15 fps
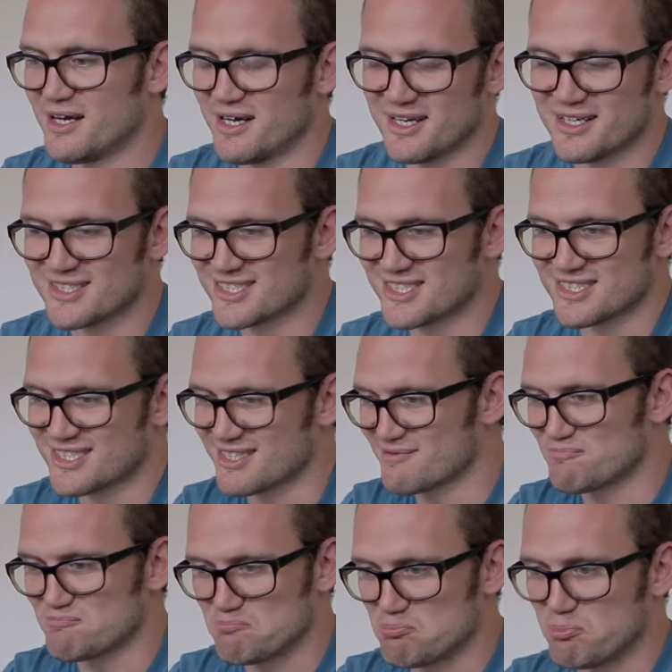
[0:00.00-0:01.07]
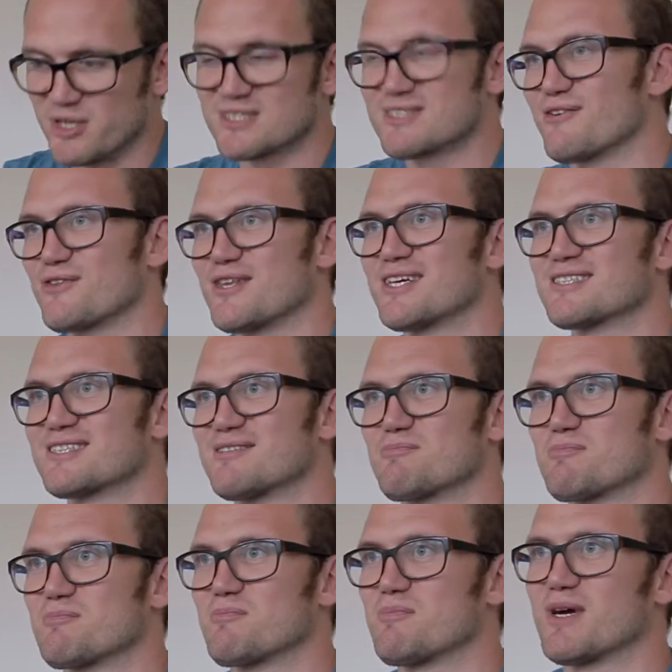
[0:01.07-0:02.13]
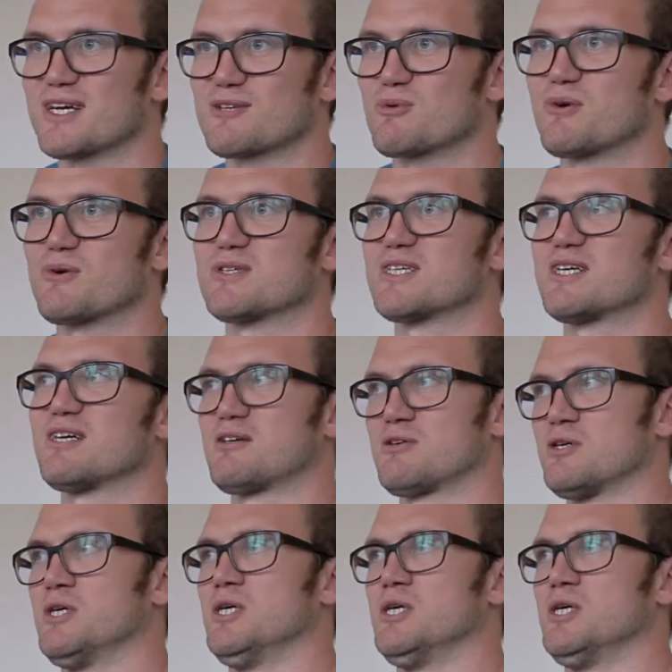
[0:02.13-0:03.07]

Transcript: there's just a bunch of things in Max where we're saying